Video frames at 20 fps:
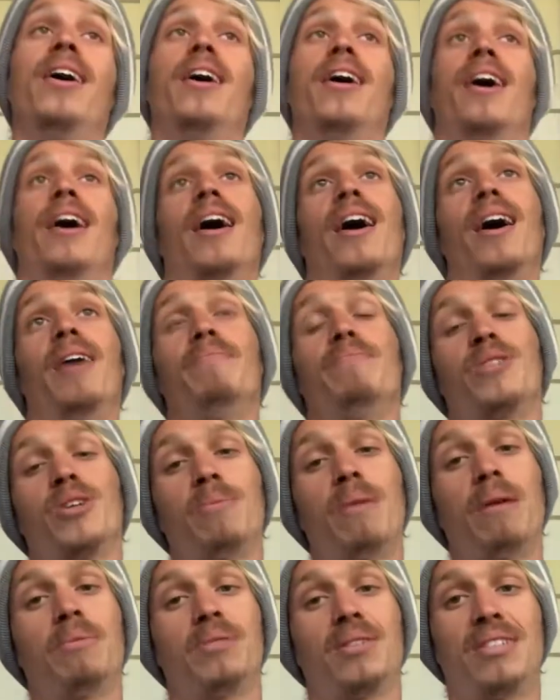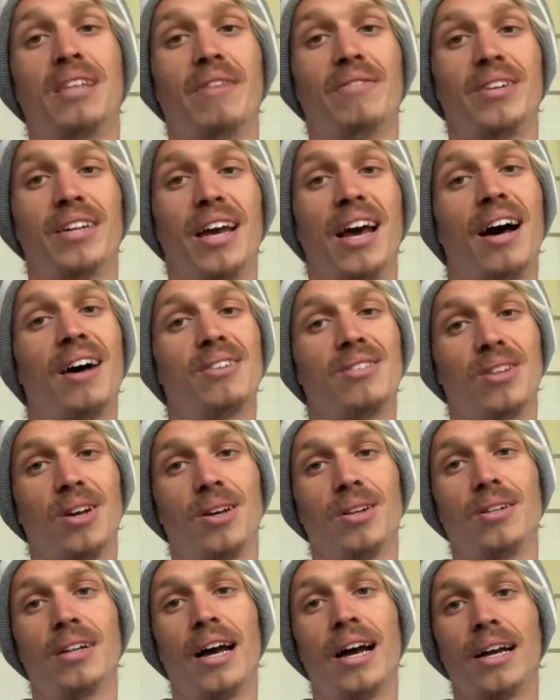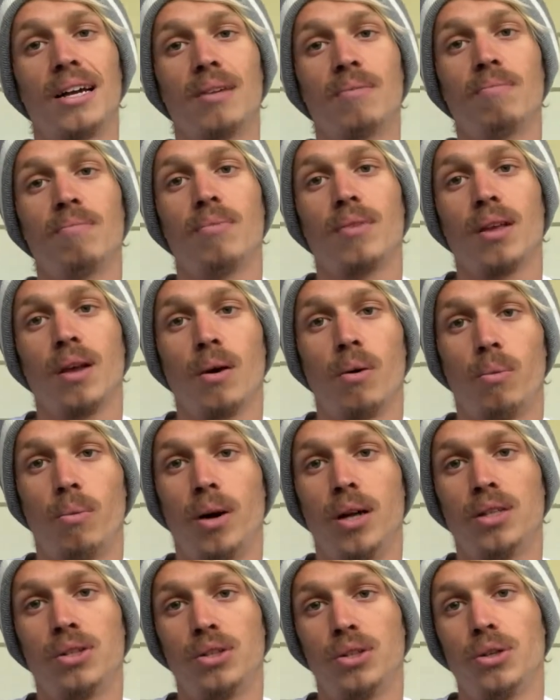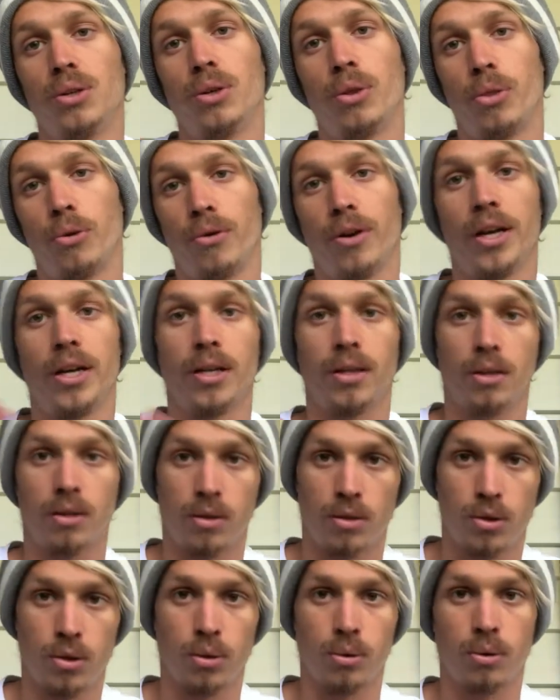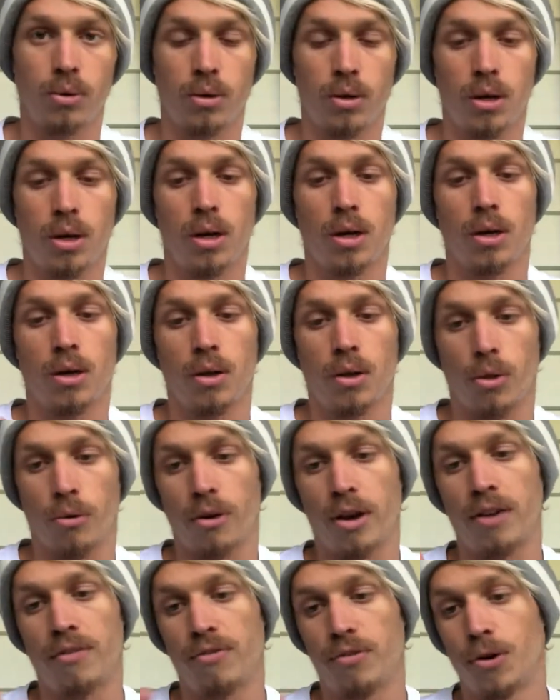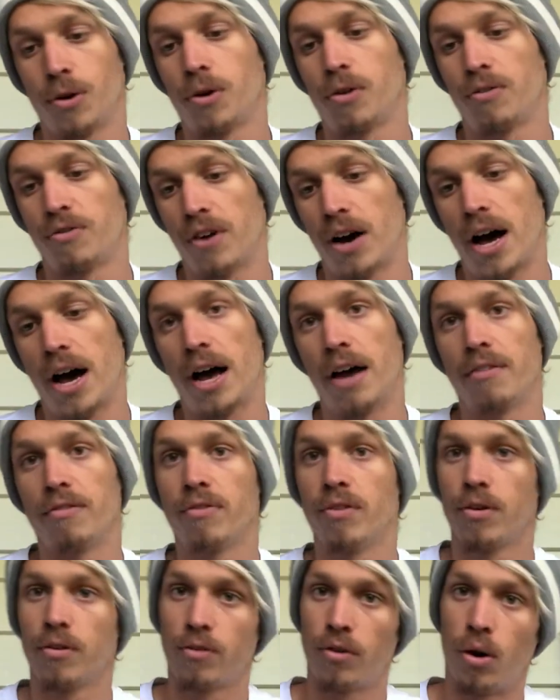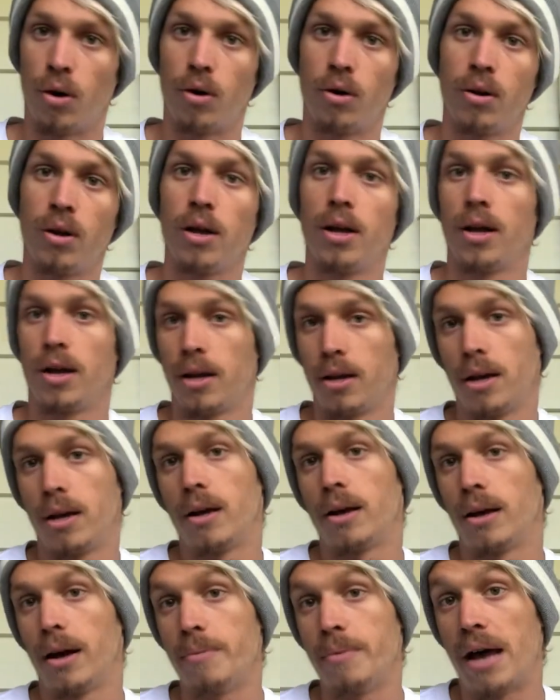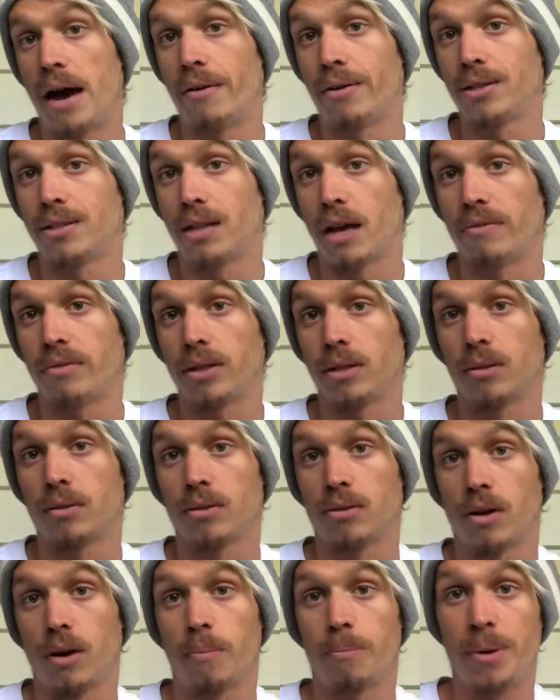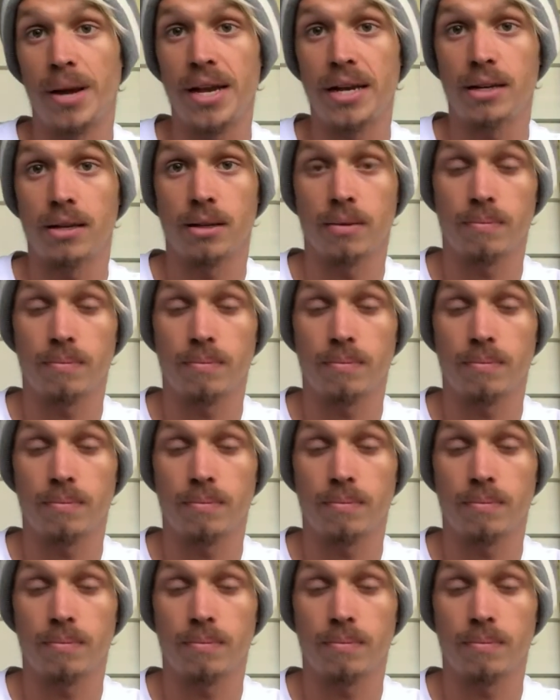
So I'm up to 7 now, so like 1, 2, 3, 2, 3, 4, 5, 4. I'm now at 7, so I peaked